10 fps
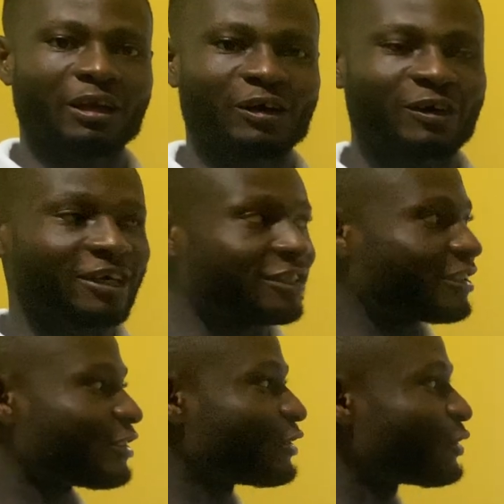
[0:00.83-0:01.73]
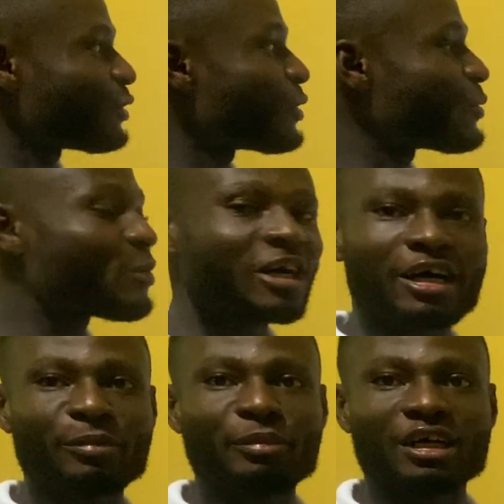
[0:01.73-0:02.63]
All right, so
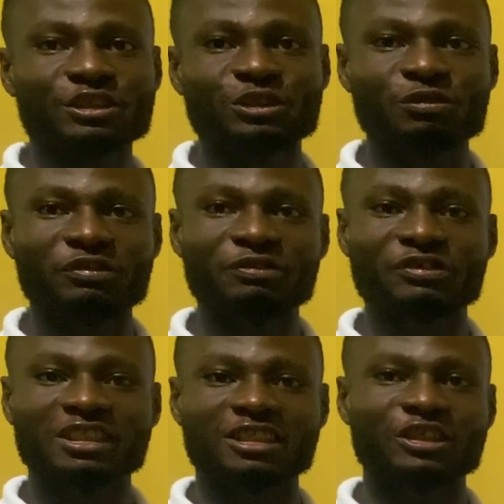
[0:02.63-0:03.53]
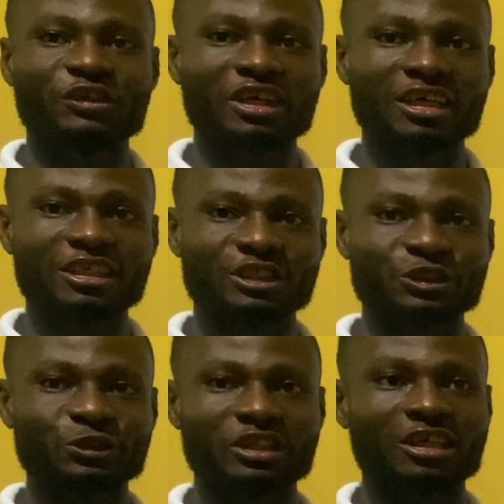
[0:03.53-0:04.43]
welcome back to your favorite inorganic
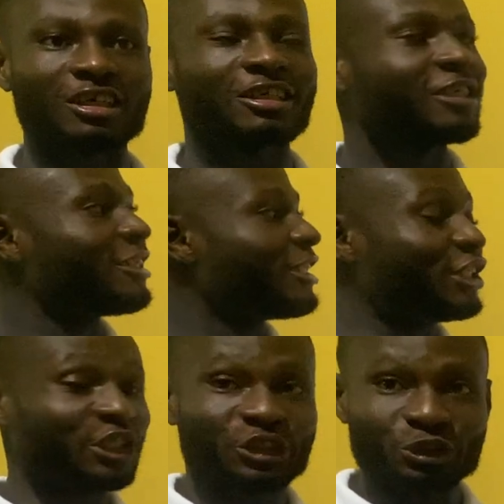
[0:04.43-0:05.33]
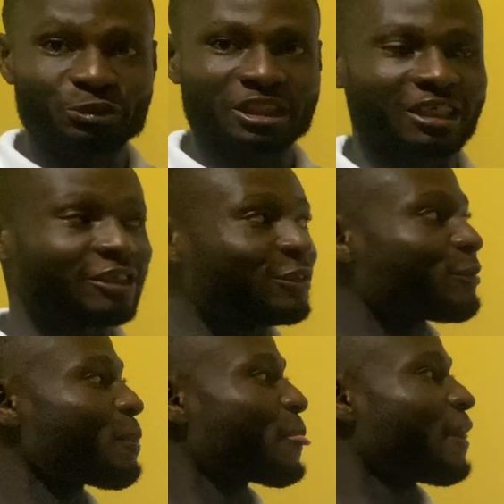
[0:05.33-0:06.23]
tutor YouTube channel.
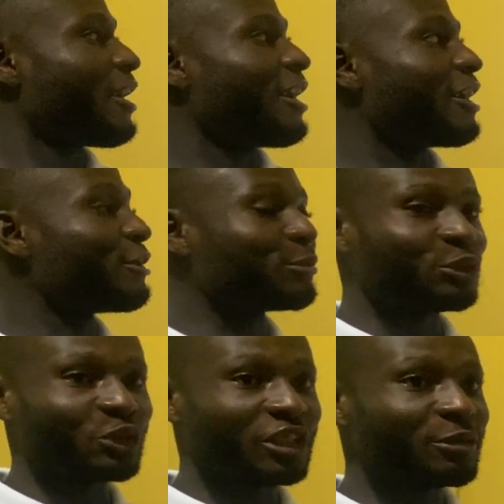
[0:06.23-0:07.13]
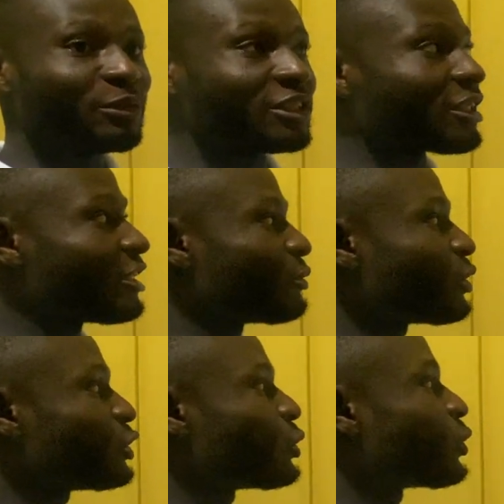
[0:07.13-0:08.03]
Today, basically, we
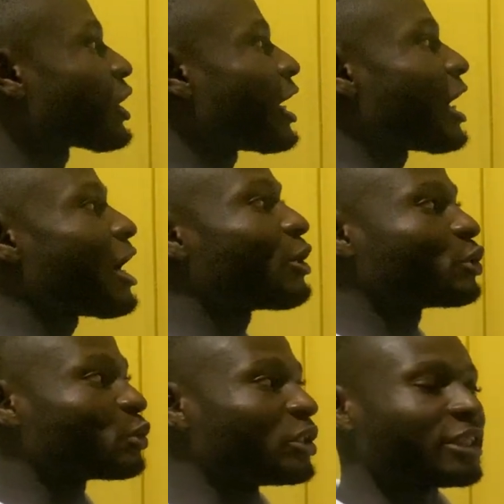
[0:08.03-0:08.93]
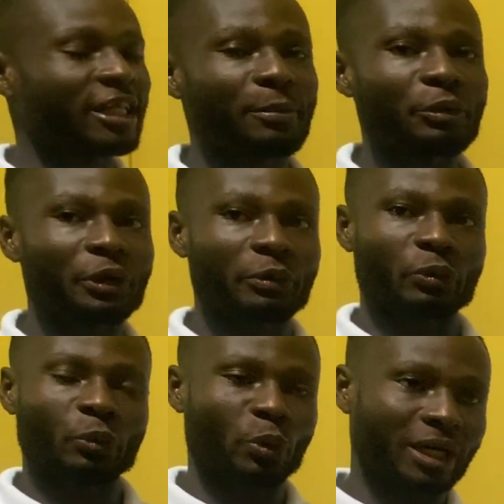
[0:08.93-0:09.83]
want to look at how to determine
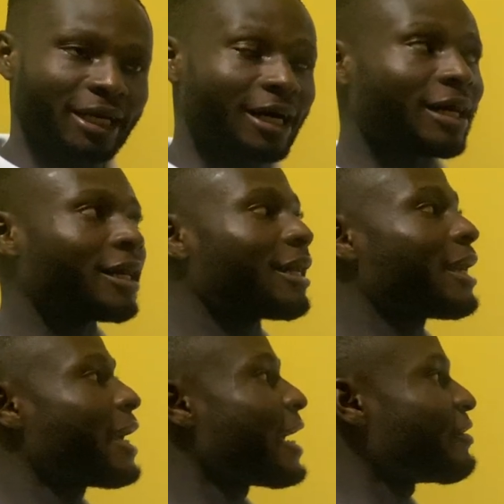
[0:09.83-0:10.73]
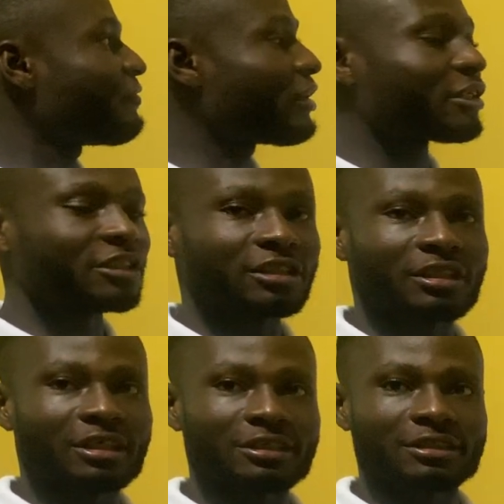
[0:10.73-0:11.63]
whether a function
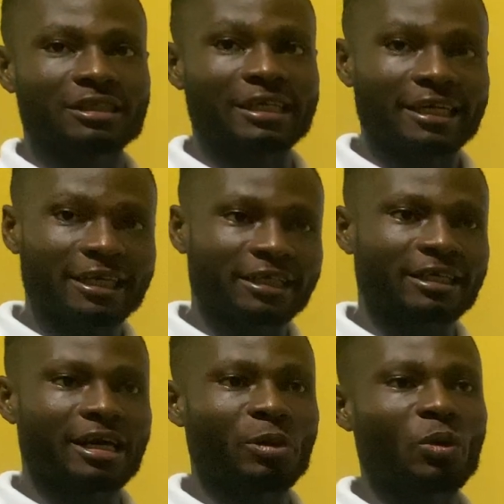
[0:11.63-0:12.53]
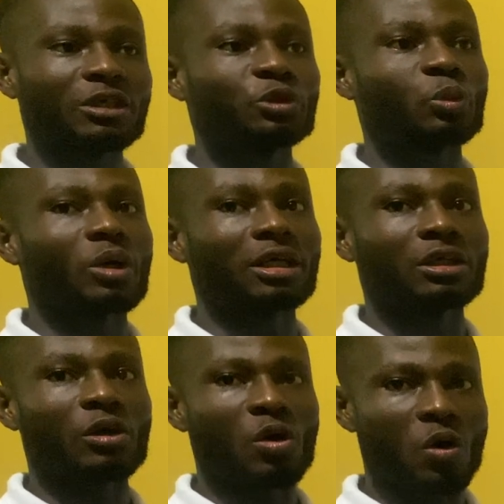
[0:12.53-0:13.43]
is indeed a one-to-one
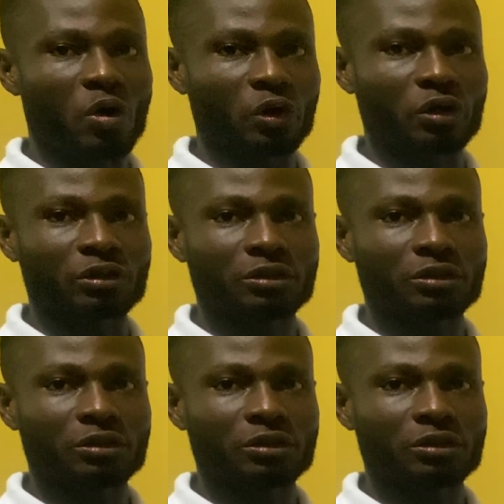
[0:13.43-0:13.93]
or not.